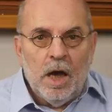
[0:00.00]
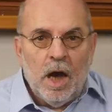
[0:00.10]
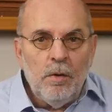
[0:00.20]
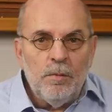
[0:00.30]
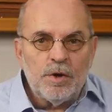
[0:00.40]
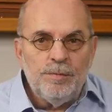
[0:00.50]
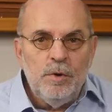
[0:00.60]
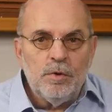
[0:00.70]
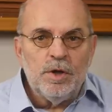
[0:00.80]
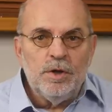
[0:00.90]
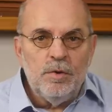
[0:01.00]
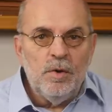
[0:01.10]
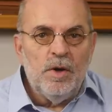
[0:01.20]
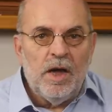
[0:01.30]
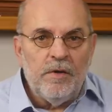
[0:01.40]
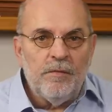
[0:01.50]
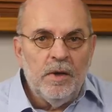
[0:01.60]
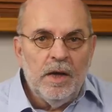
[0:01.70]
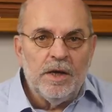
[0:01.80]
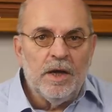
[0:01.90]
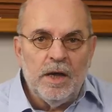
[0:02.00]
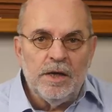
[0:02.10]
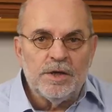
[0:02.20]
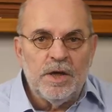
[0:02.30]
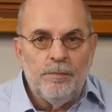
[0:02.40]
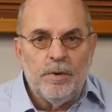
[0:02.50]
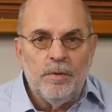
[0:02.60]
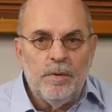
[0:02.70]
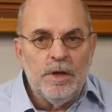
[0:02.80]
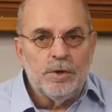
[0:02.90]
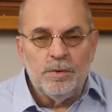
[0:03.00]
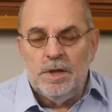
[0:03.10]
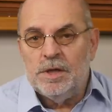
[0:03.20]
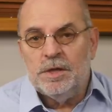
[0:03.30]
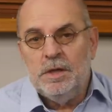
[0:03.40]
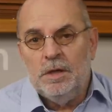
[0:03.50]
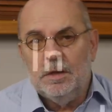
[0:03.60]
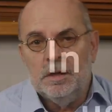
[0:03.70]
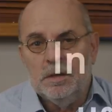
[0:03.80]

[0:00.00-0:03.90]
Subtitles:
how much music do you have at higher sampling rates or DSD?